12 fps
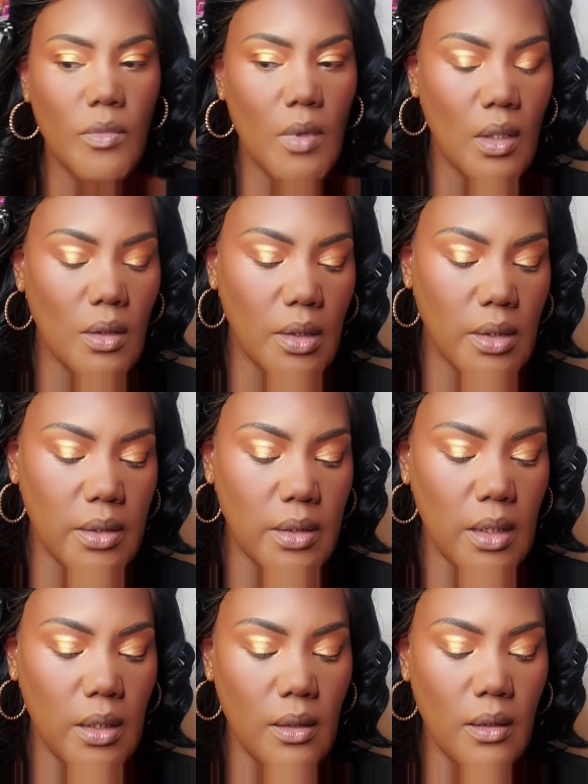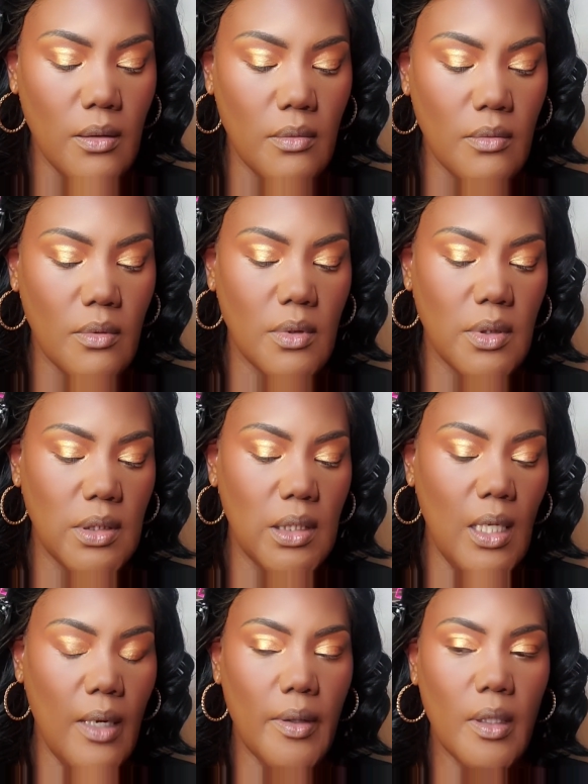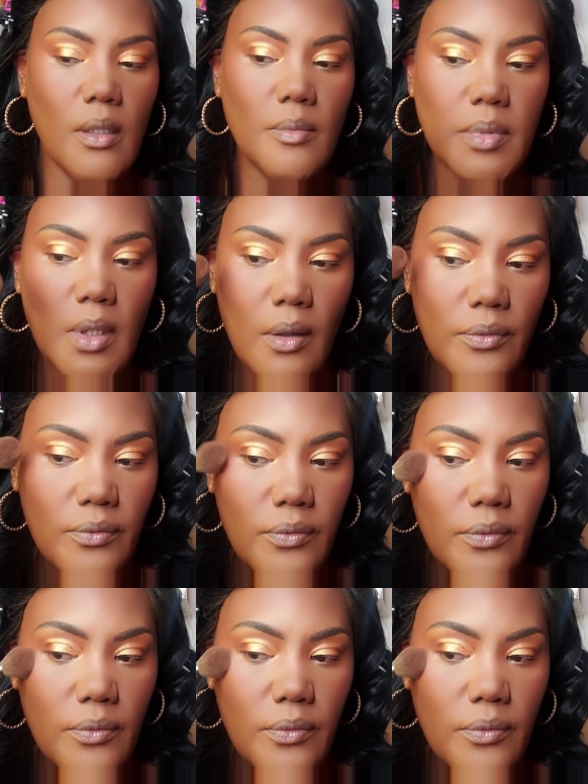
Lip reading: and let's see how it comes off.